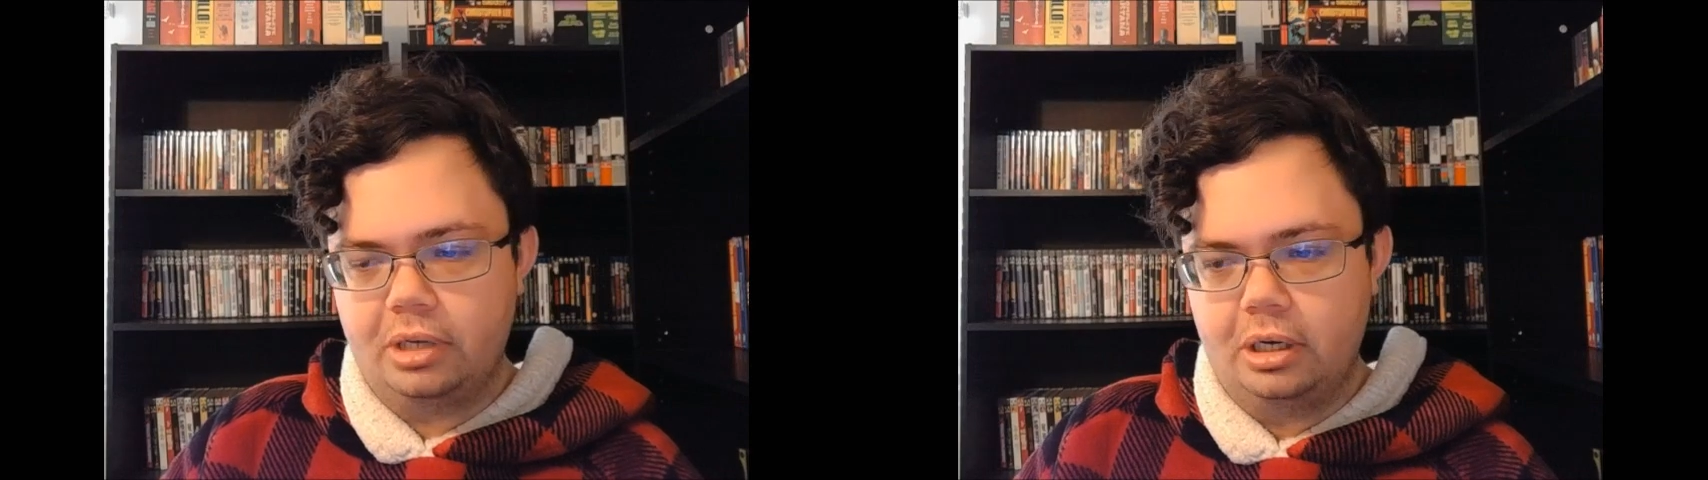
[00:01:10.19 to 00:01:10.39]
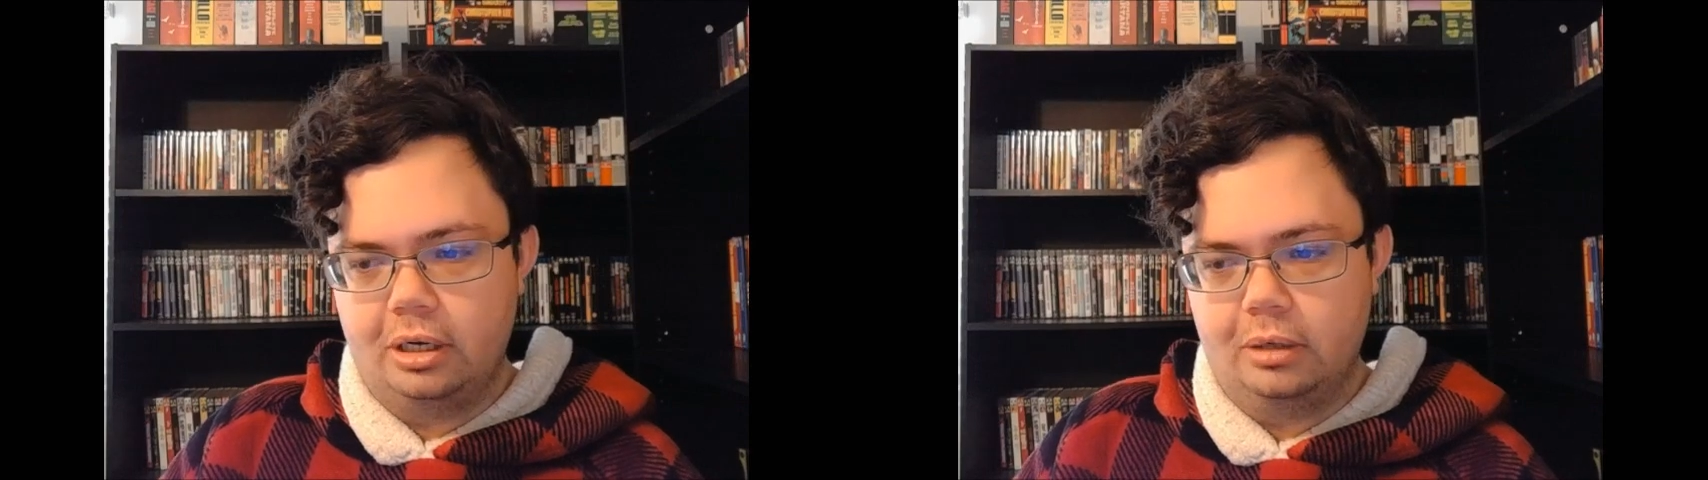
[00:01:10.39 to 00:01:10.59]

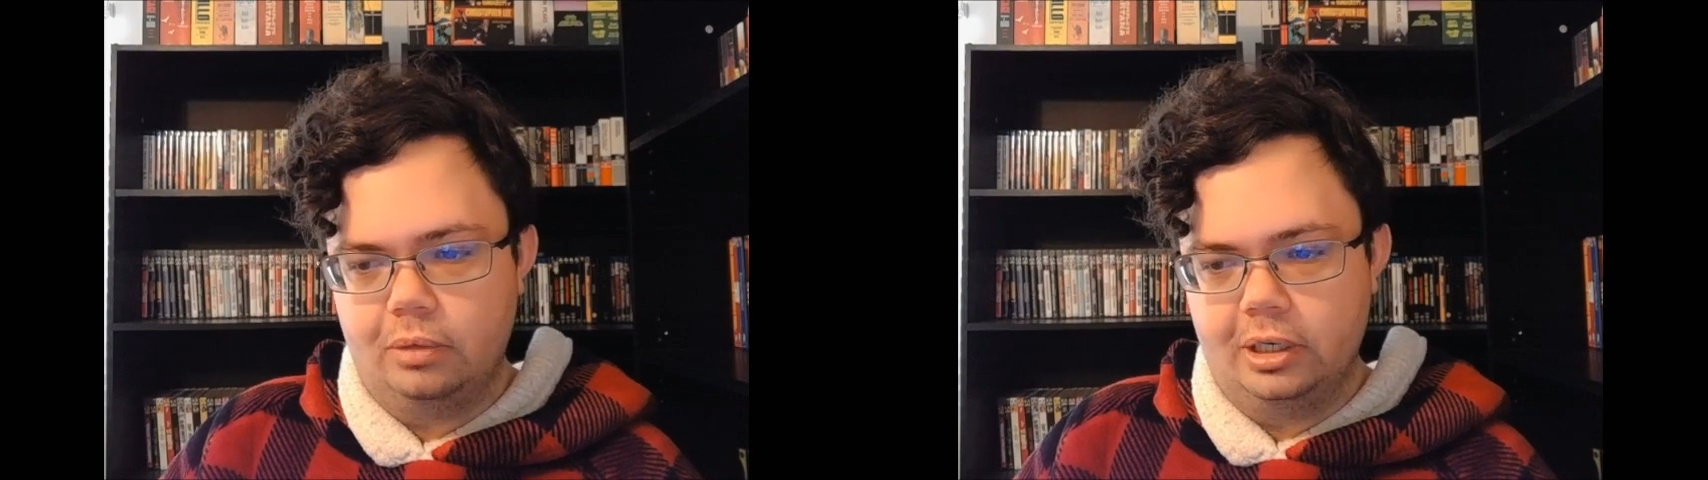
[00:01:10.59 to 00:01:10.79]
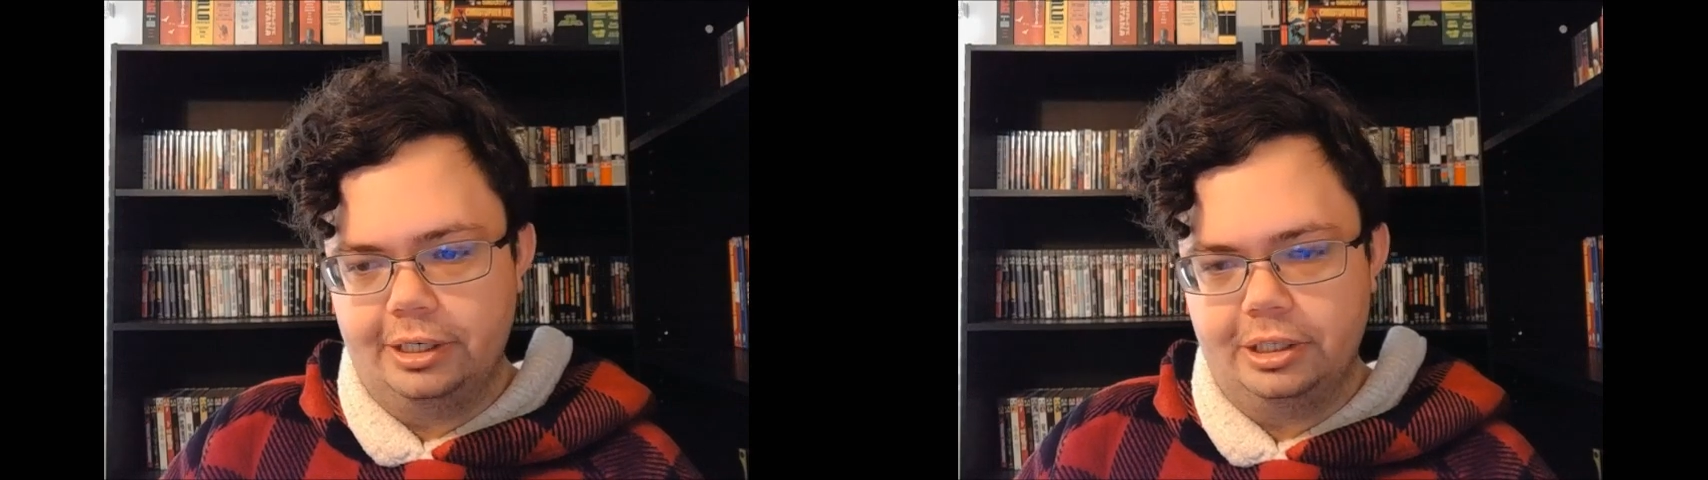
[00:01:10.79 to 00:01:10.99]
uh,
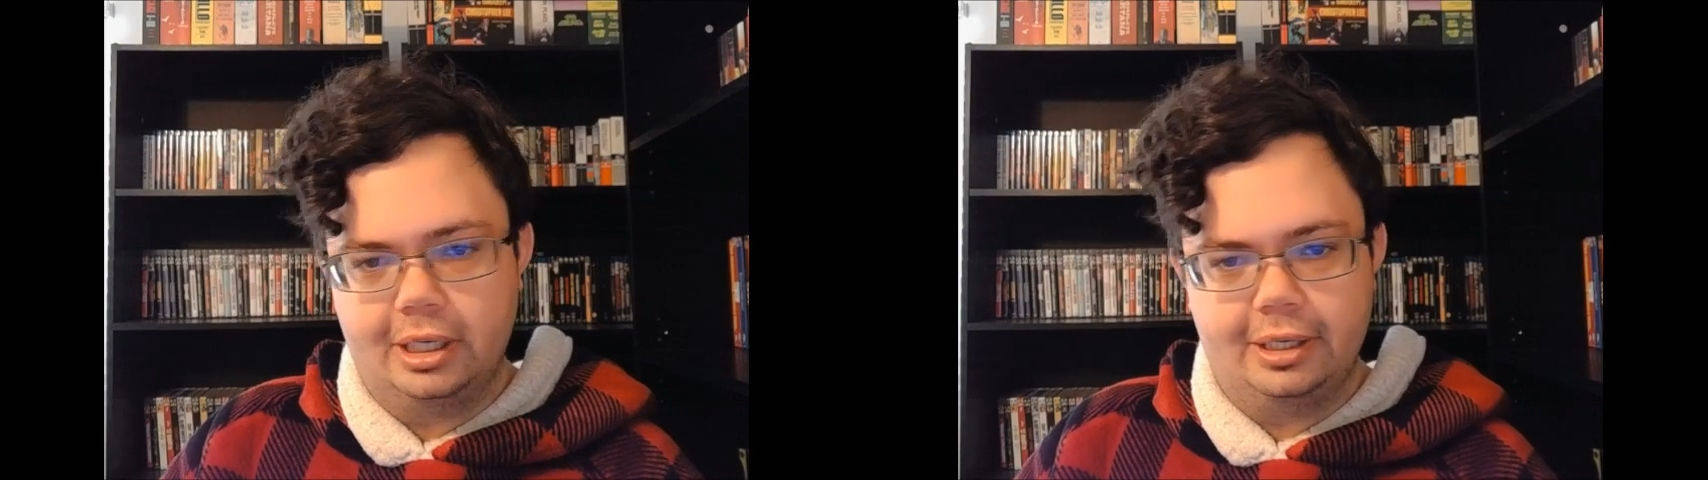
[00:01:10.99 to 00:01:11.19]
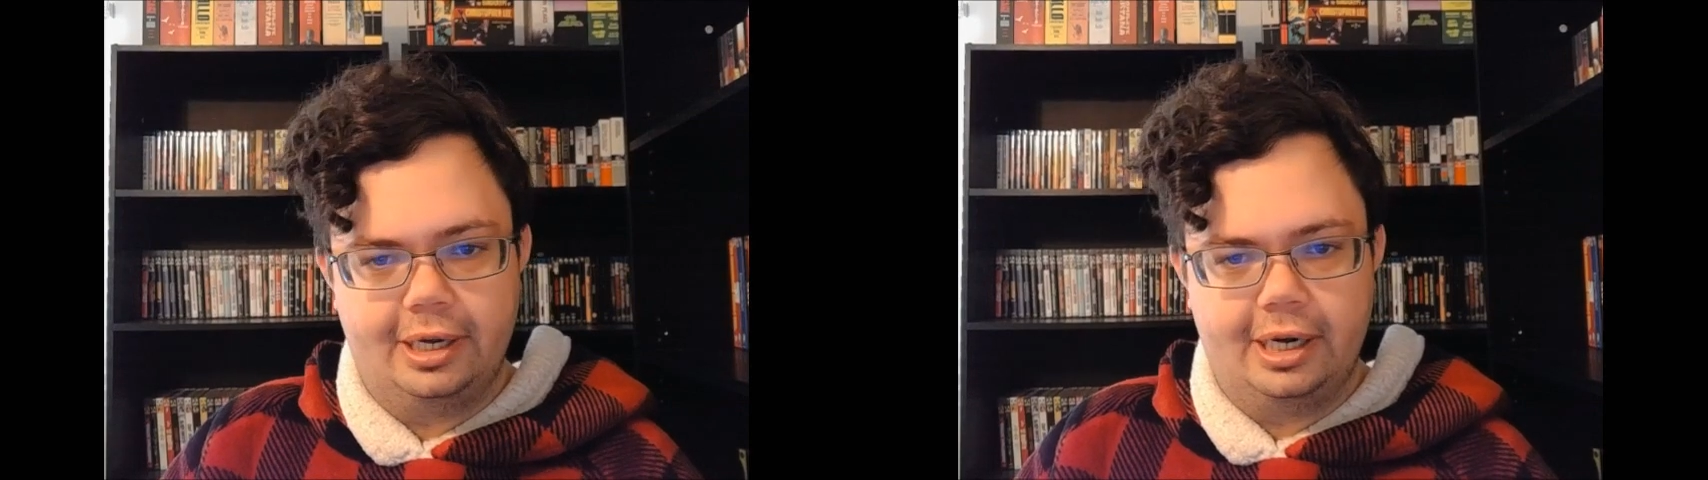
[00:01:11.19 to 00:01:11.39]
release
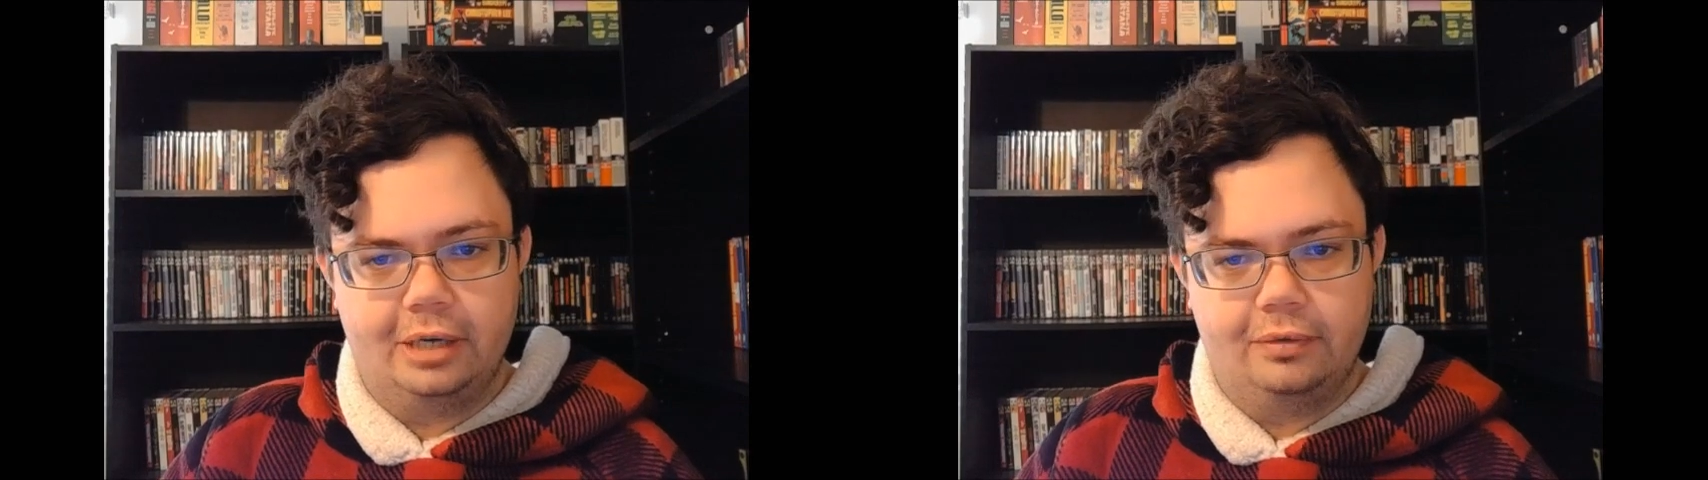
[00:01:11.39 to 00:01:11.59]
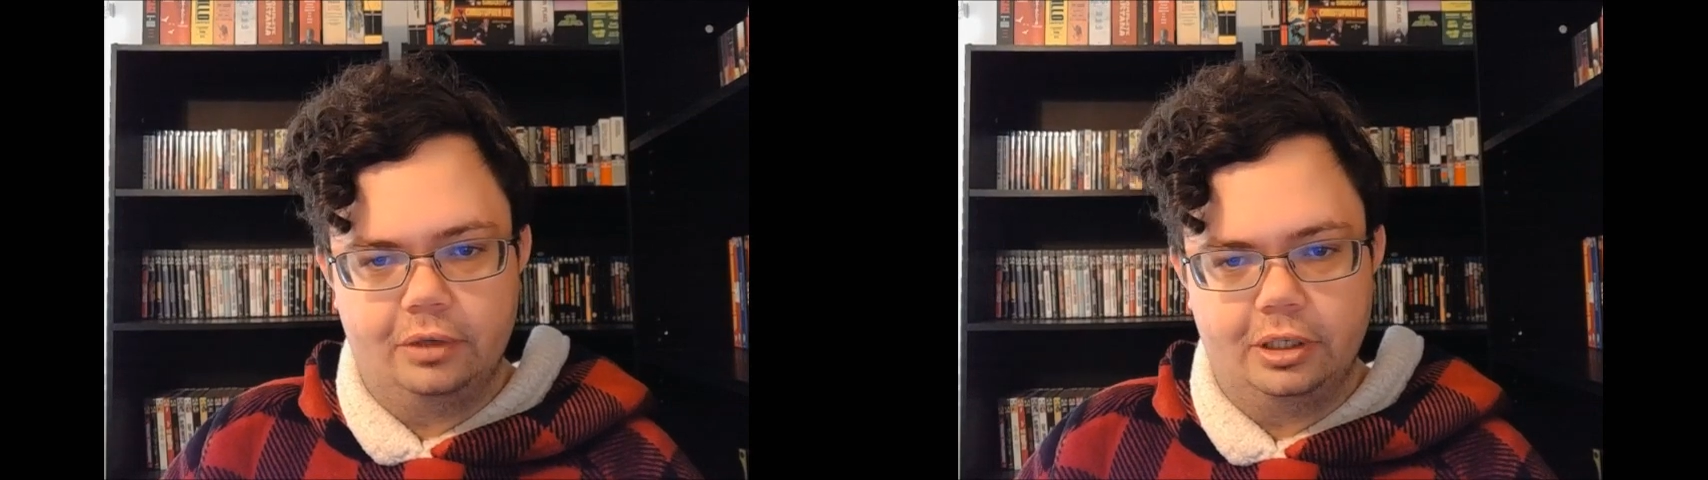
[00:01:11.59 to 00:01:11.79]
that they
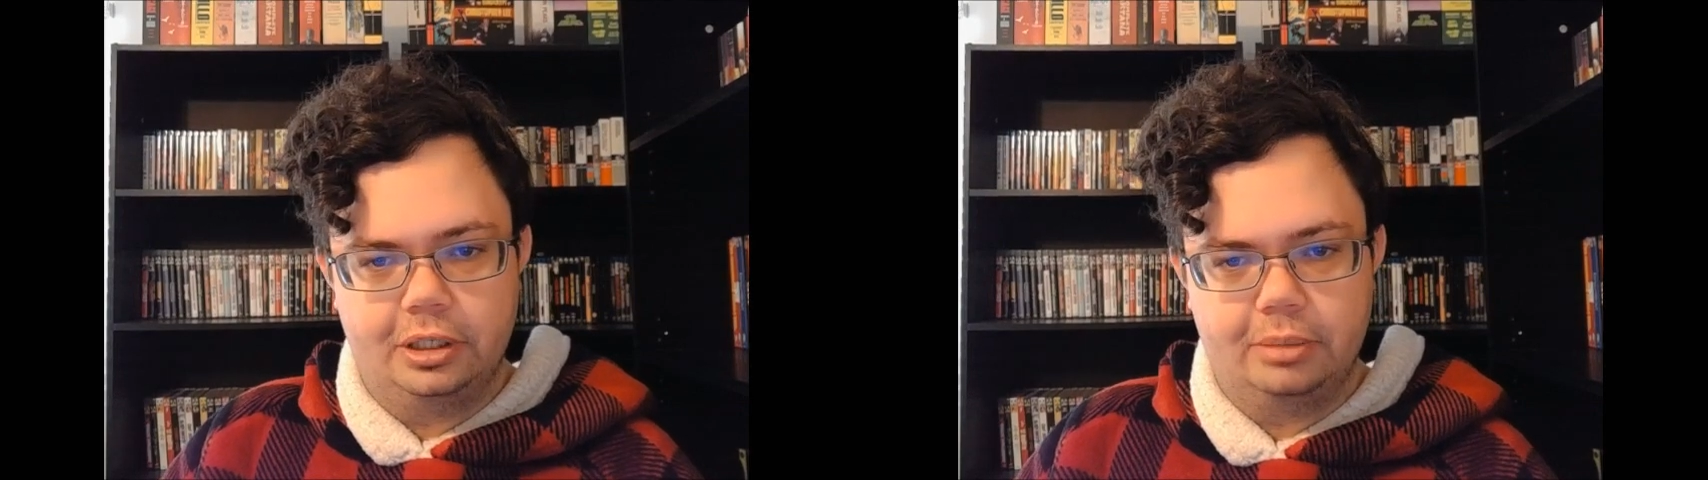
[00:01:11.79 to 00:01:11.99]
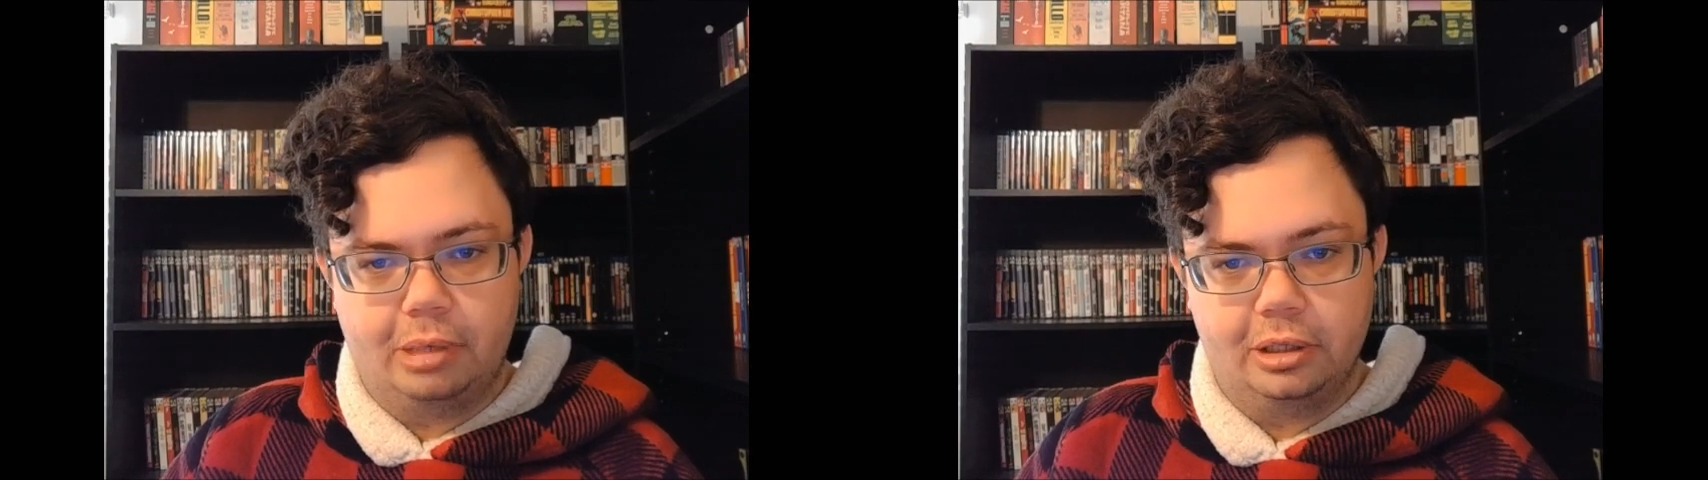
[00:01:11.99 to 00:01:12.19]
had for
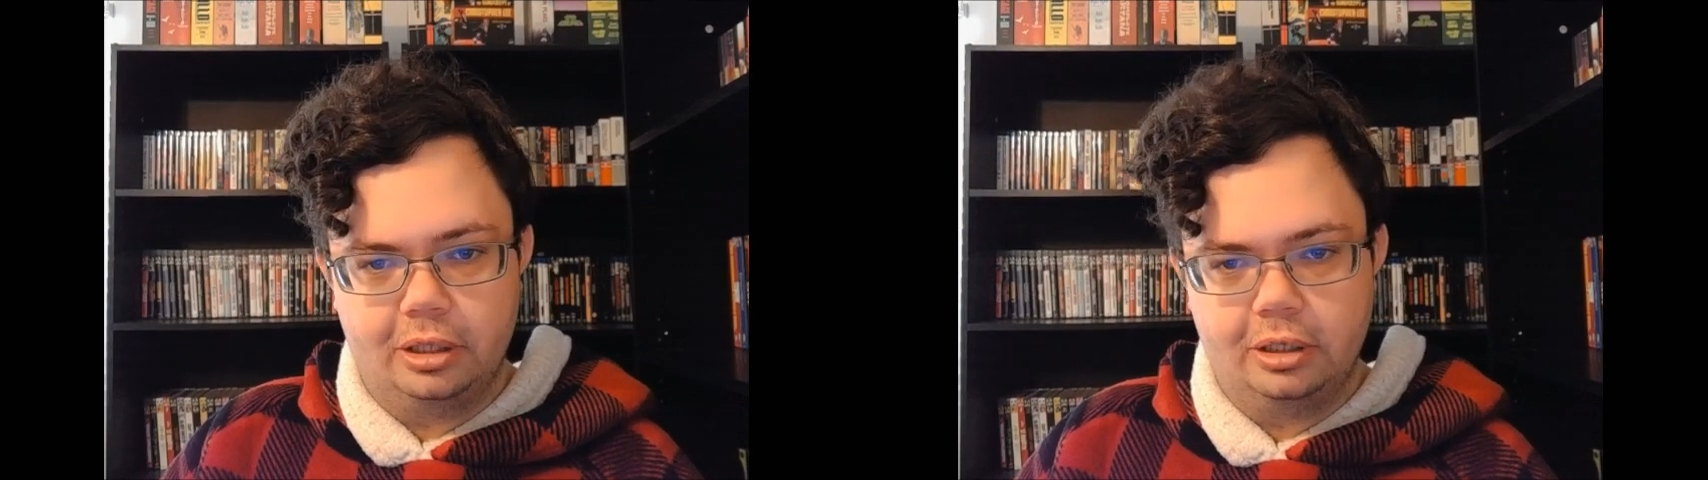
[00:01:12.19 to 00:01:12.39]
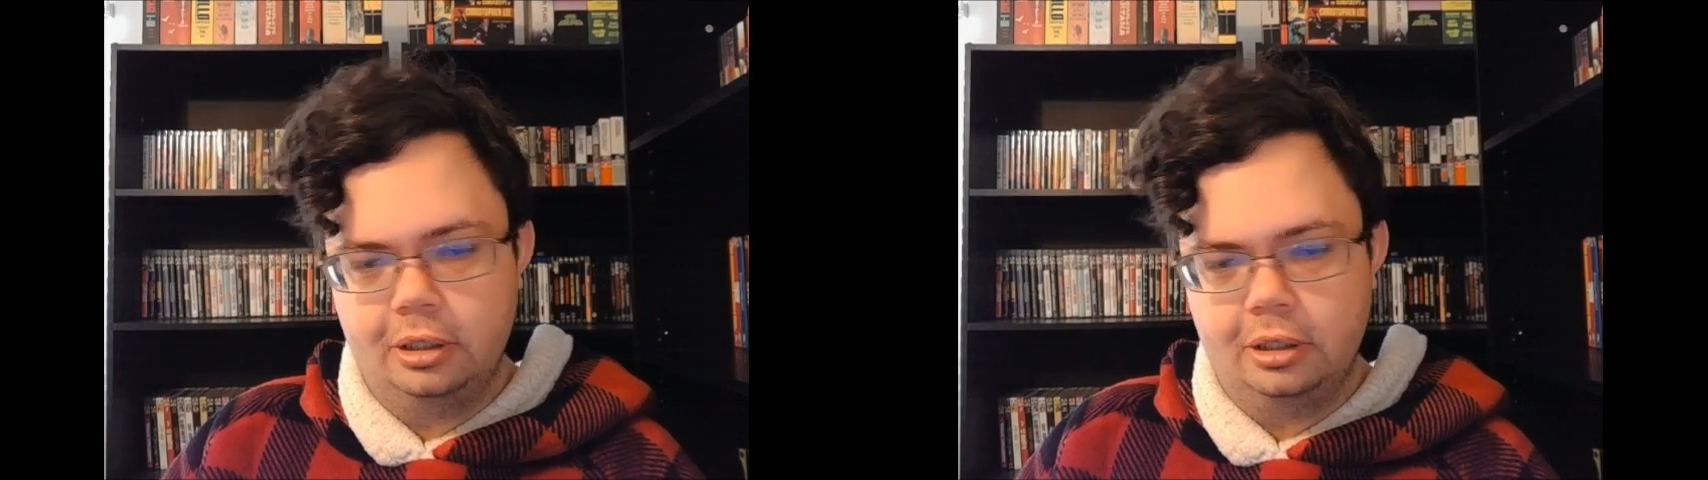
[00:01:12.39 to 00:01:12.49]
this month.